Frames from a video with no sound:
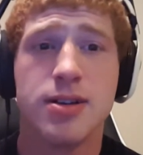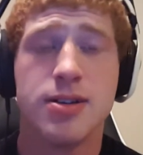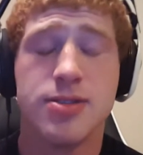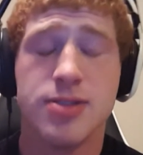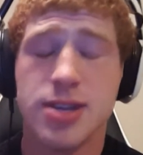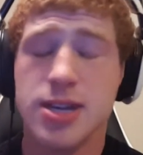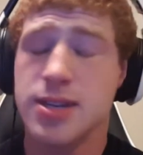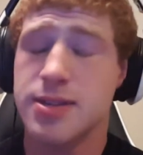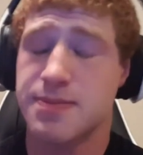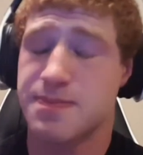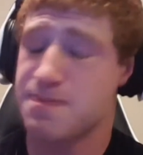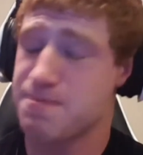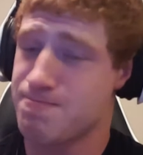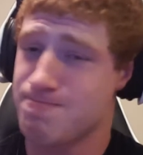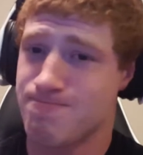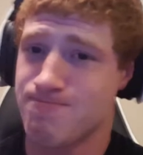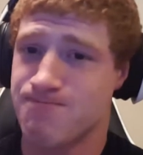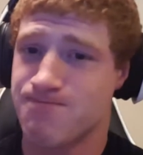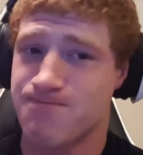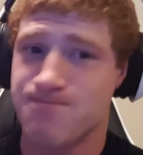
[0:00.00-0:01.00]

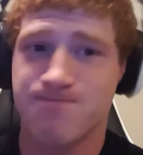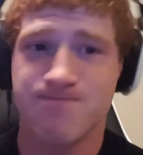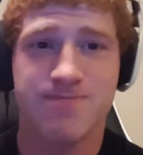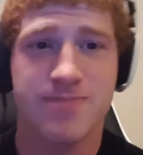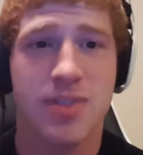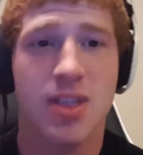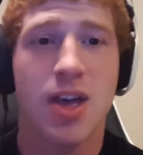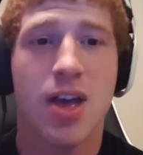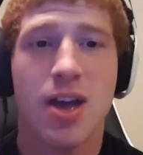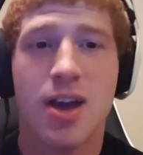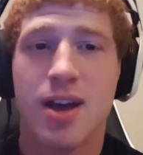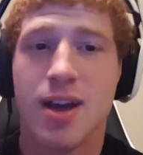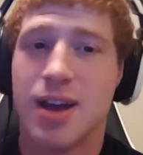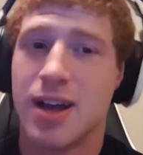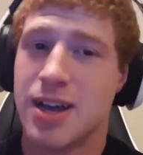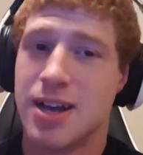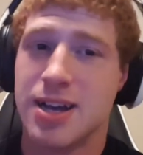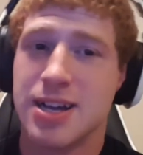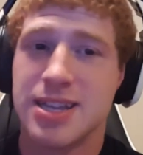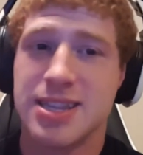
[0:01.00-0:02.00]

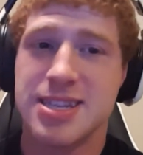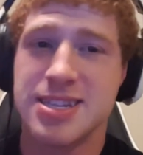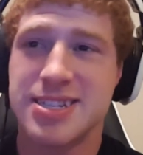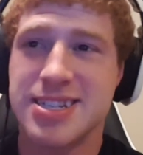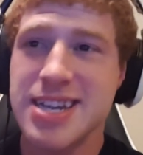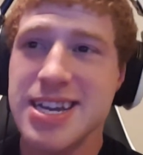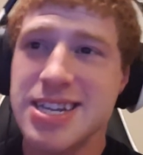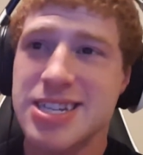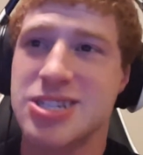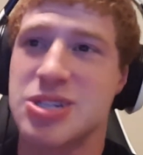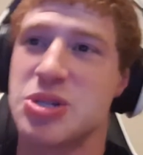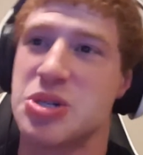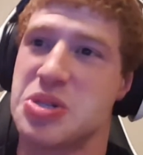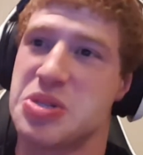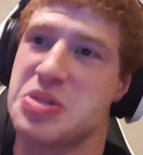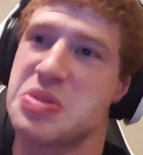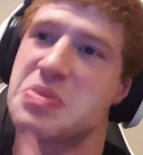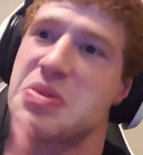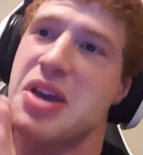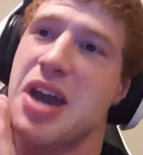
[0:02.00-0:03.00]
This
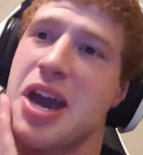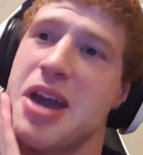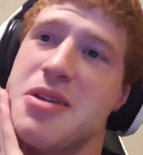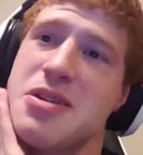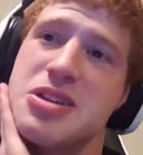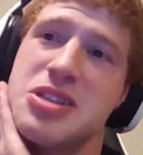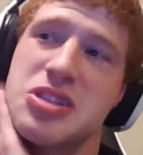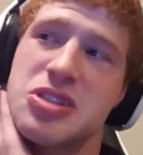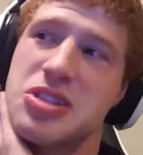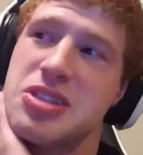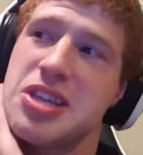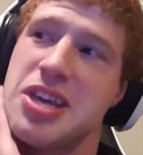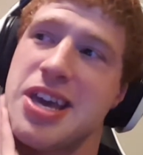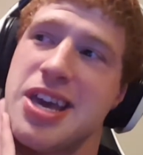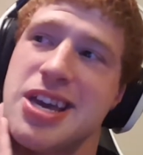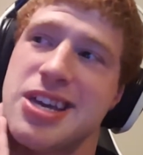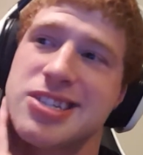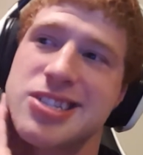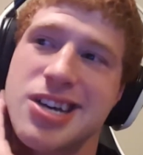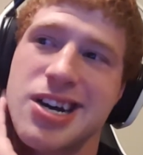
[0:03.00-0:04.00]
diesel, okay,
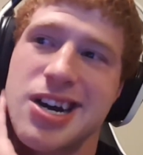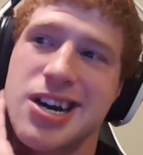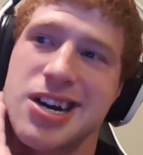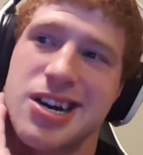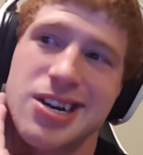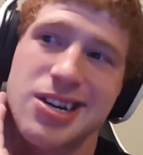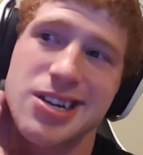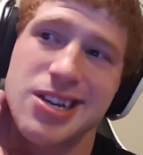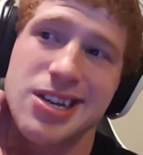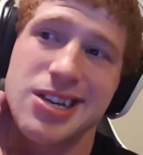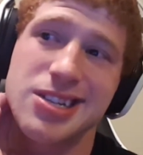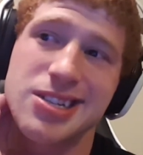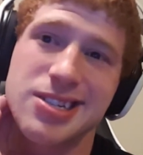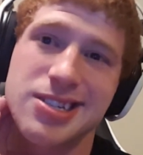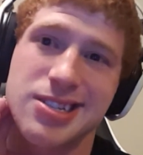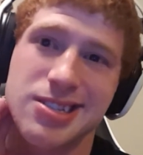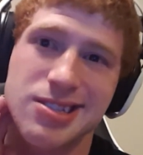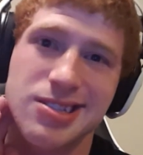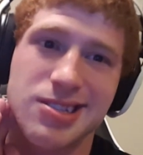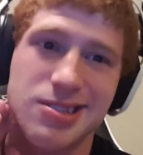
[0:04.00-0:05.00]

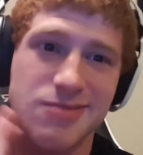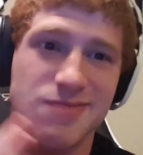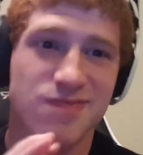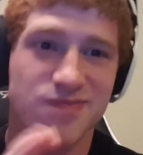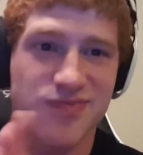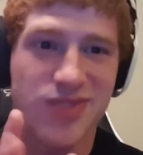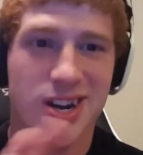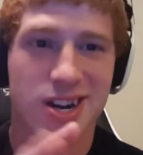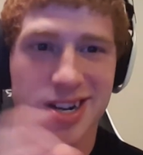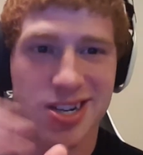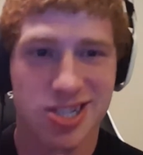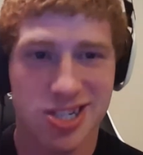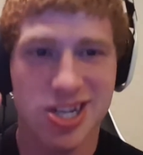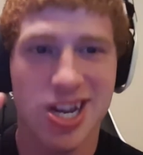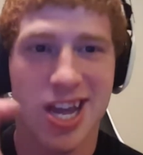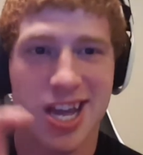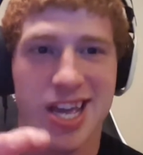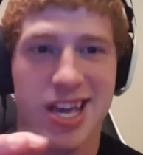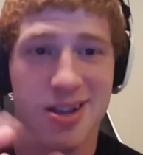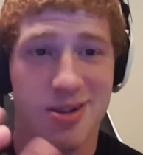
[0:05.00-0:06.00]
is very
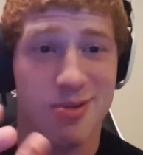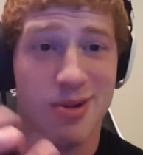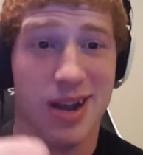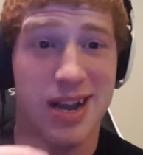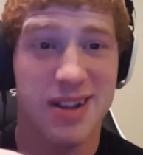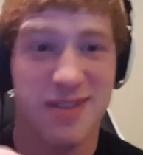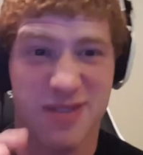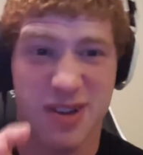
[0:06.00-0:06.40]
shaky, right?